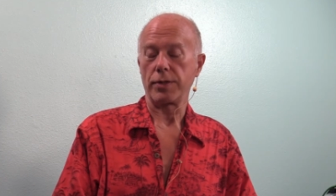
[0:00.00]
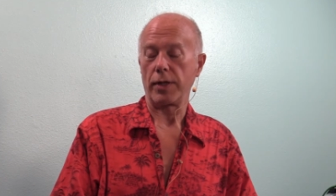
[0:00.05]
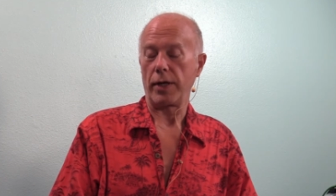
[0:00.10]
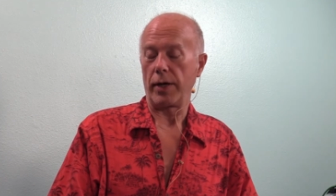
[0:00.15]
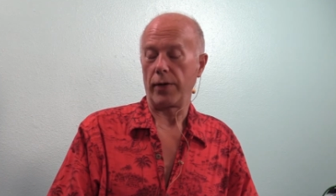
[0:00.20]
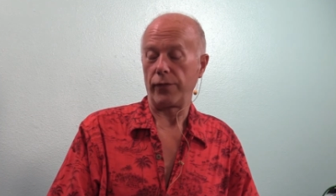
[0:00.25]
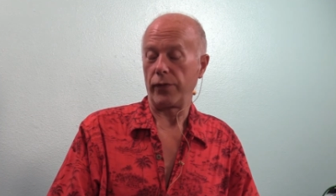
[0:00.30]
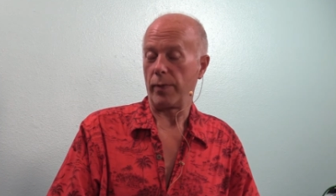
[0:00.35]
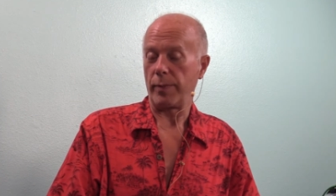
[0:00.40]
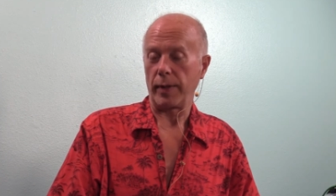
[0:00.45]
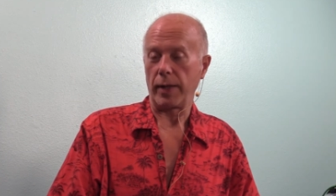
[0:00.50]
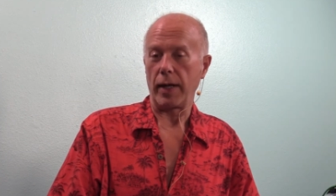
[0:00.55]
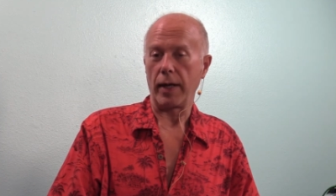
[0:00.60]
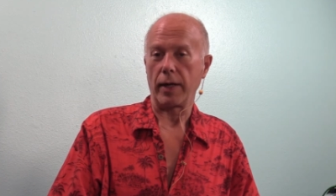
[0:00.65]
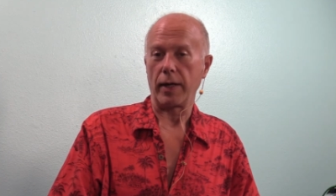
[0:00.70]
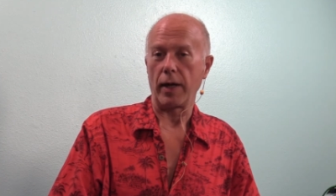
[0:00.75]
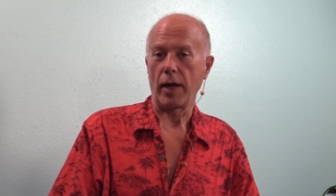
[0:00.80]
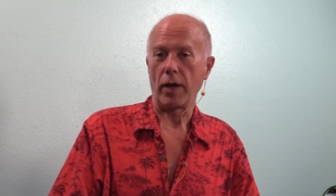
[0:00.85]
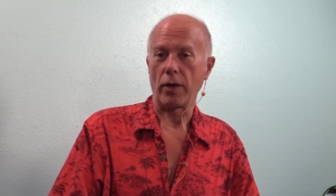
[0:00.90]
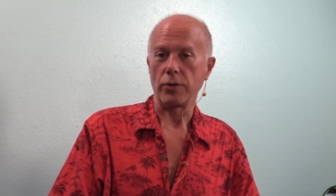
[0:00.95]
uh, from the
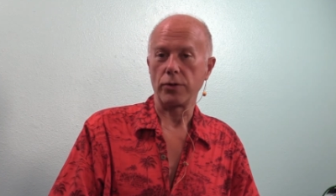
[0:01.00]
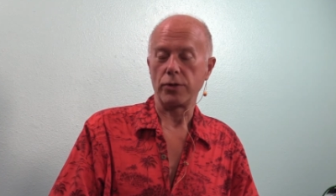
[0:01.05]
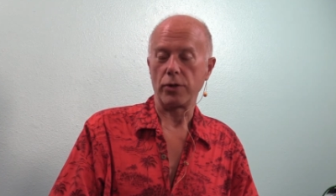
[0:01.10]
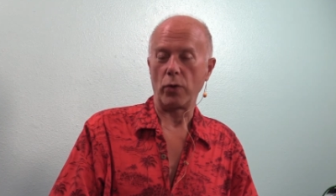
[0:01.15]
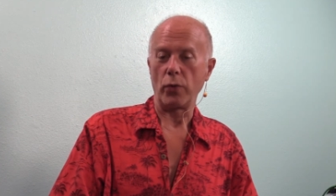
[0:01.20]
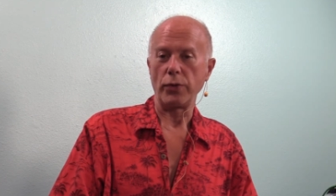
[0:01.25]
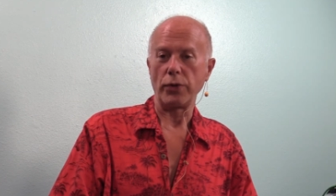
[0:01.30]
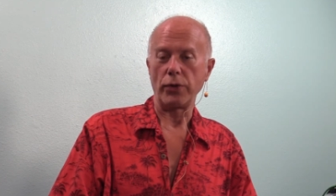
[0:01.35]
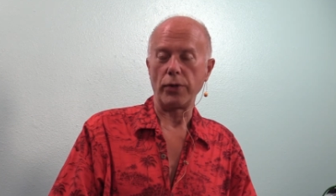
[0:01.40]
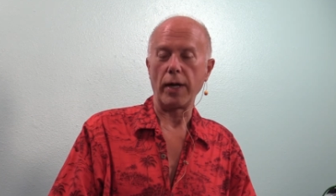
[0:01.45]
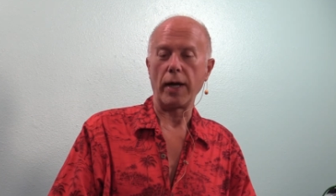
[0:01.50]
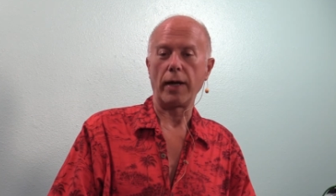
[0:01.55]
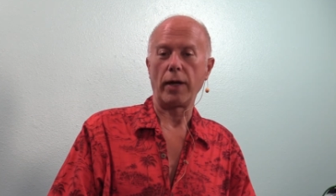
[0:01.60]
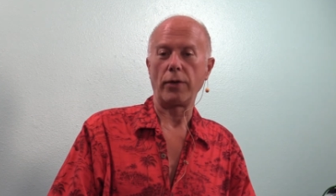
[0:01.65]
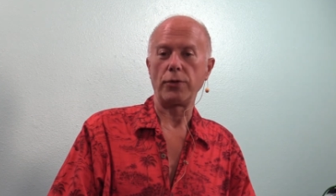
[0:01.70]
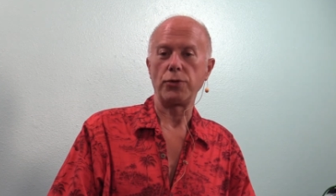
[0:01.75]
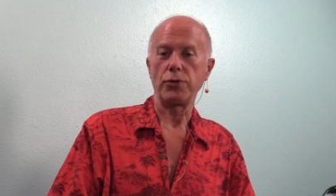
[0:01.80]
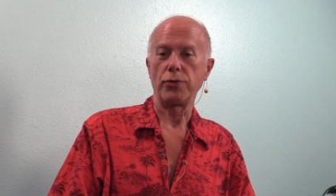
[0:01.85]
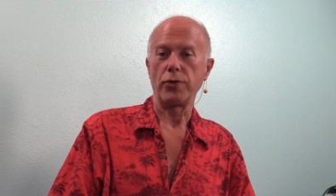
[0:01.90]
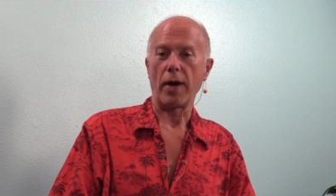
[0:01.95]
get-go so when you
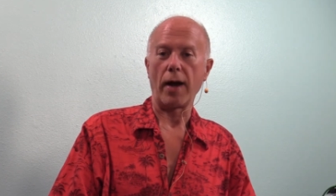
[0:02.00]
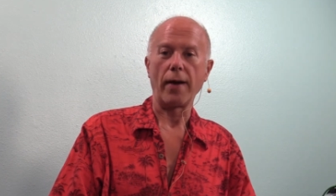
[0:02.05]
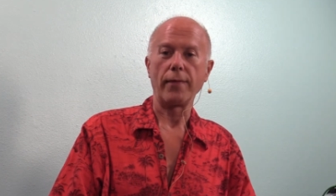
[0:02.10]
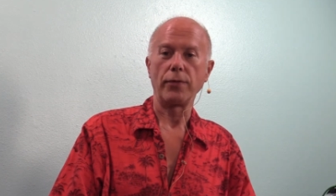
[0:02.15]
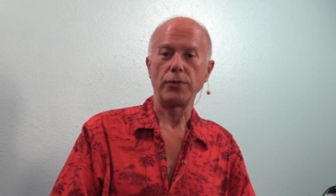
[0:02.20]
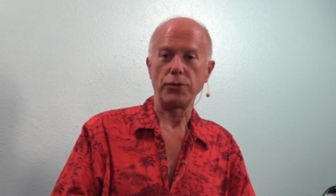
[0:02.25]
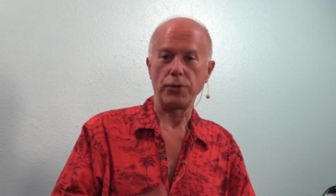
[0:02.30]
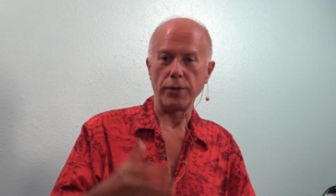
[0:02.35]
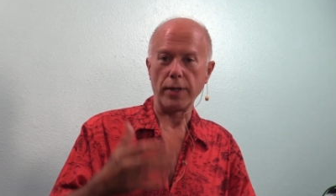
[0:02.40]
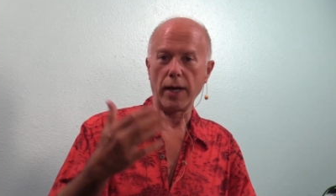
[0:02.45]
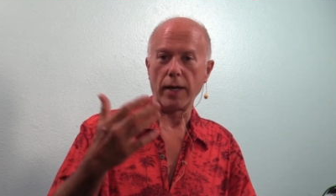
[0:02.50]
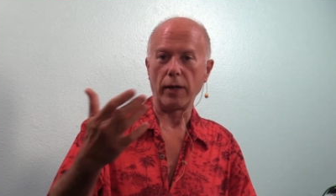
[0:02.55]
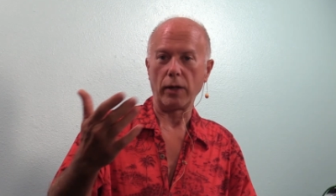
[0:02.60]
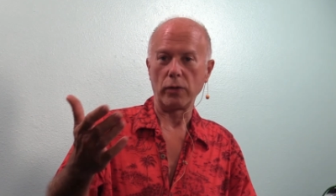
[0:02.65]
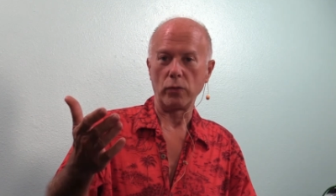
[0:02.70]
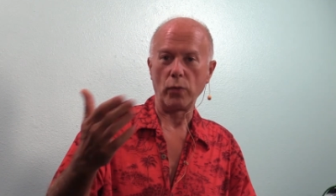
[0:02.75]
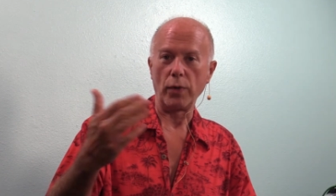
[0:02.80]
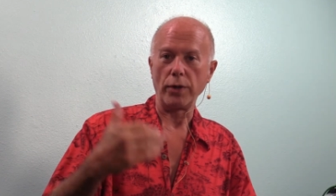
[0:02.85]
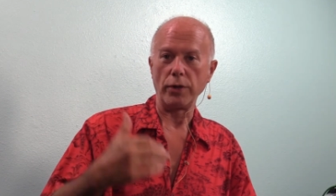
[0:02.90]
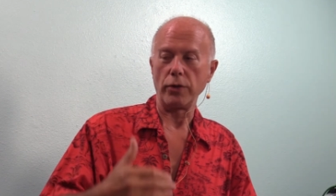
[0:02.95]
download your drivers you're
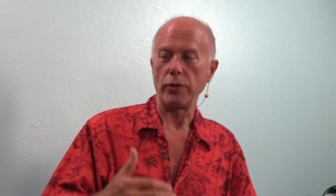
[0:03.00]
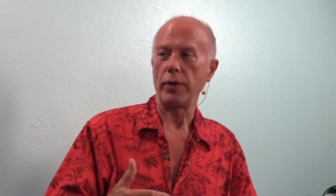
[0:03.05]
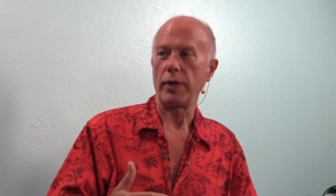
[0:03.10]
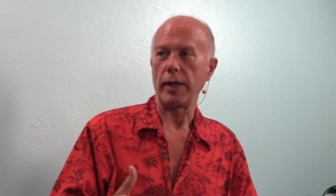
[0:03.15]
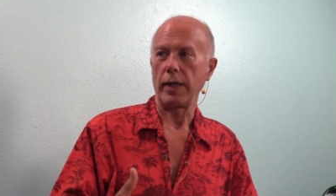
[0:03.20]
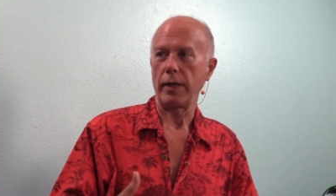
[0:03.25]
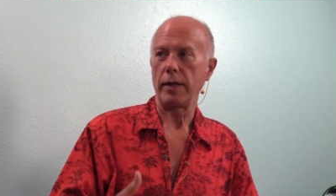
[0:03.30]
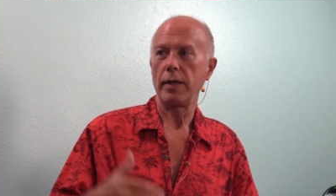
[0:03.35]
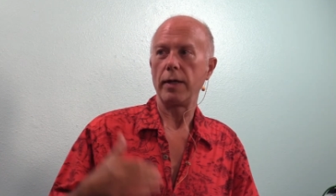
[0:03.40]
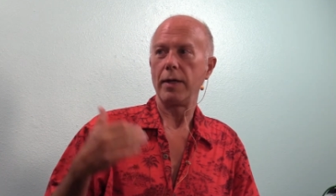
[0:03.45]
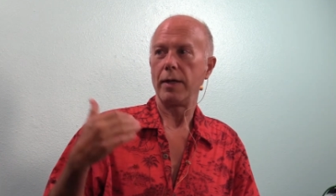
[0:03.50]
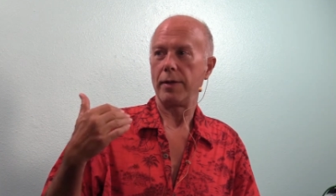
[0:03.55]
downloading what you need.